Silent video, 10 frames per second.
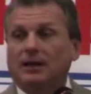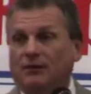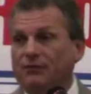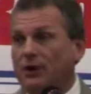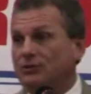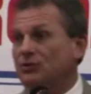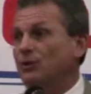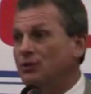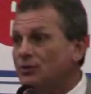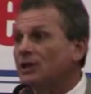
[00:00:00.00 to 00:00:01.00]
Now, folks,
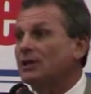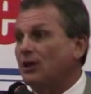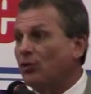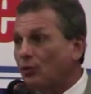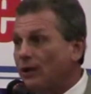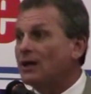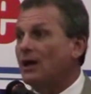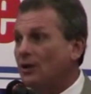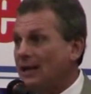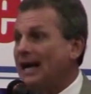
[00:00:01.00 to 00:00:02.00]
when you can get
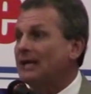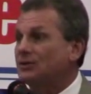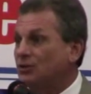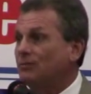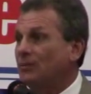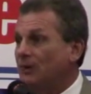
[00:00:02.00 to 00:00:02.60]
392